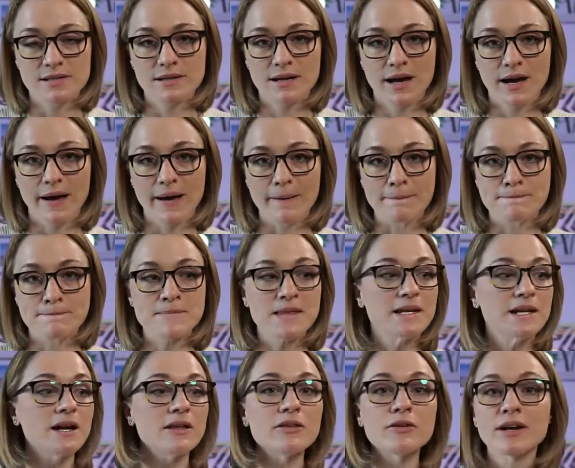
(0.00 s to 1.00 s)
And in
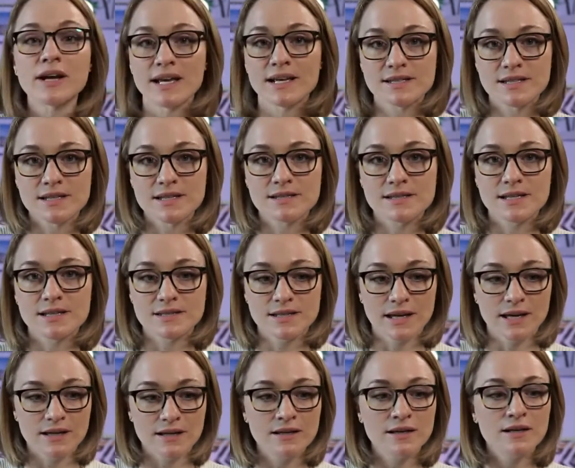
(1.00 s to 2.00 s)
other cases, it's
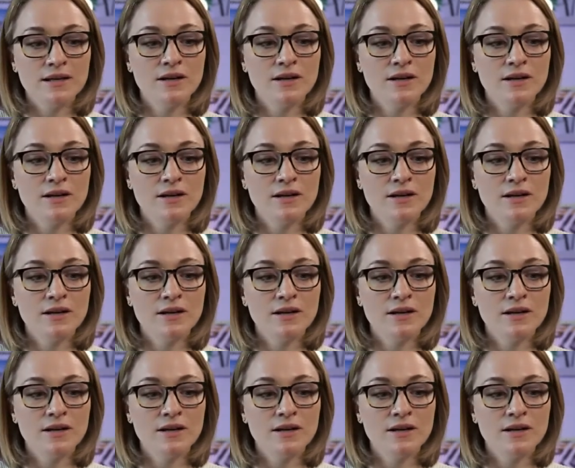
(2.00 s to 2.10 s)
like,